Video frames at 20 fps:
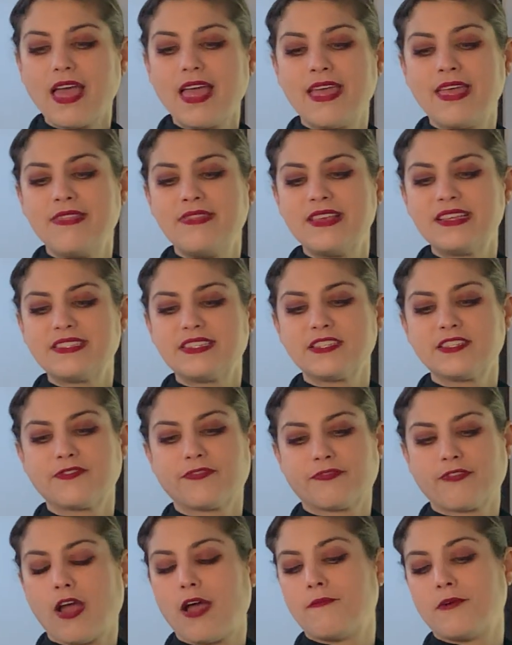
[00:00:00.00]
and this is
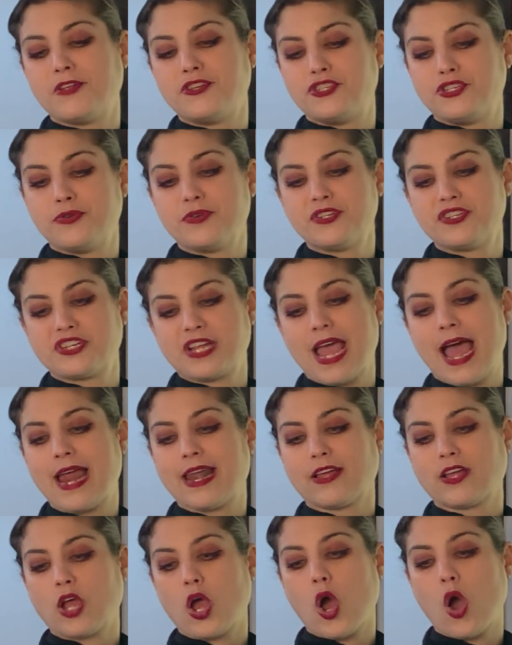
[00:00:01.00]
from a Jewish
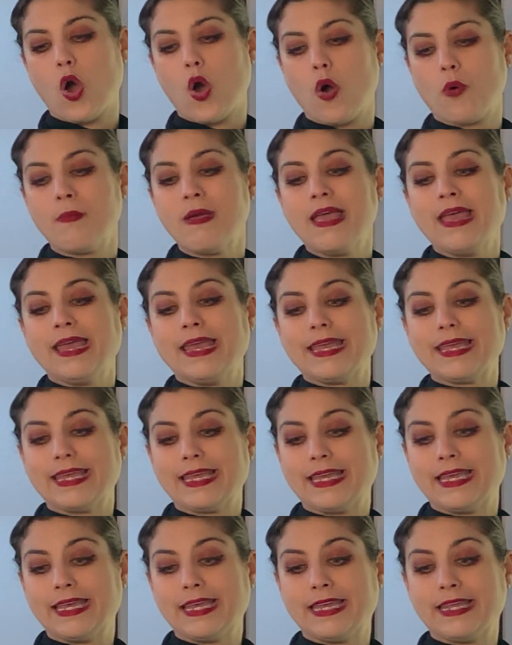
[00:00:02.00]
catacomb
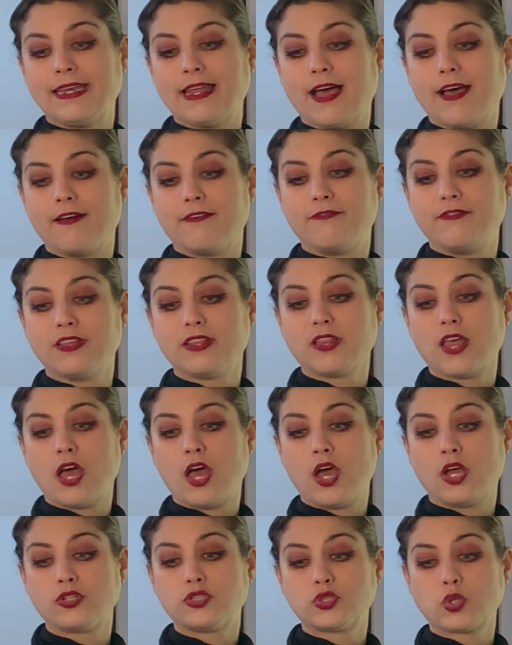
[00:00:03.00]
in uh,
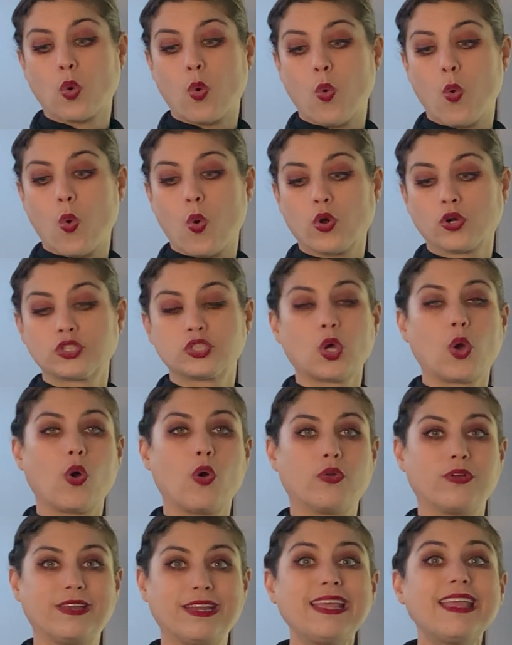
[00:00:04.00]
Villa
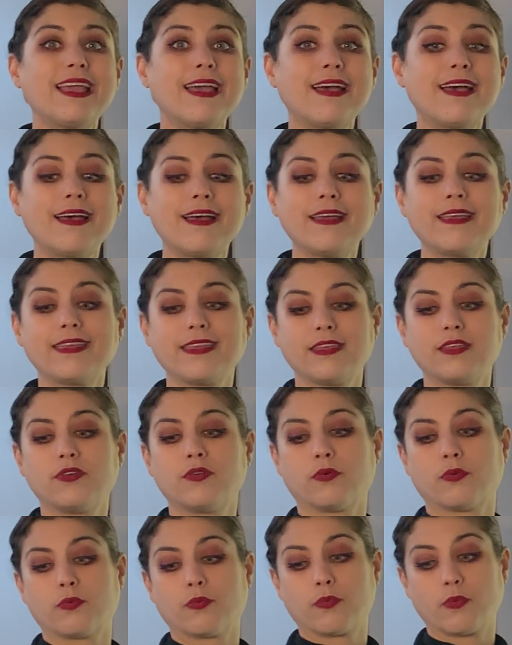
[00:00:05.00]
Torlonia
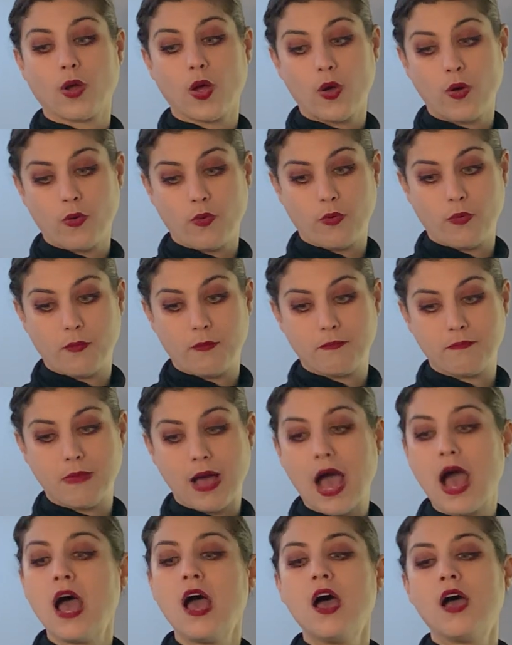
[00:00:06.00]
in
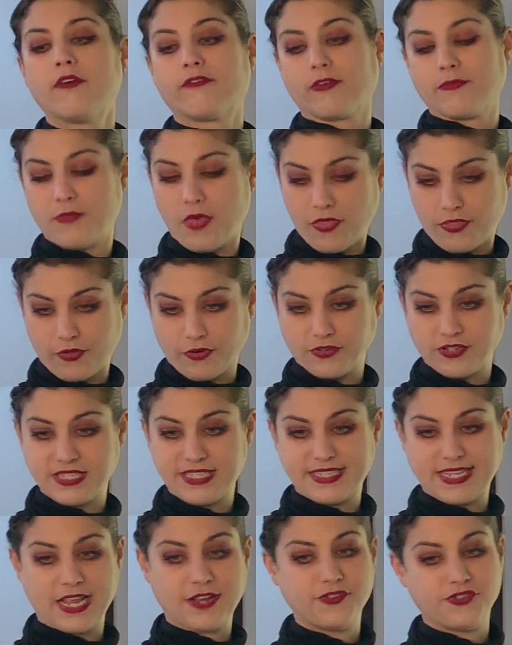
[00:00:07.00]
Rome from the third
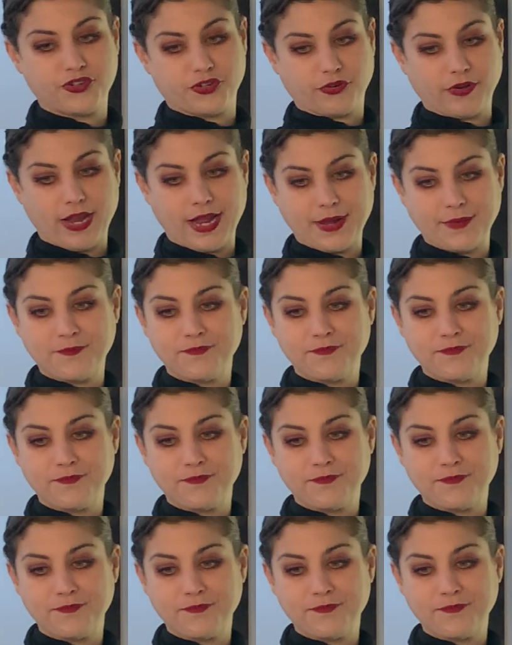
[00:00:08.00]
century.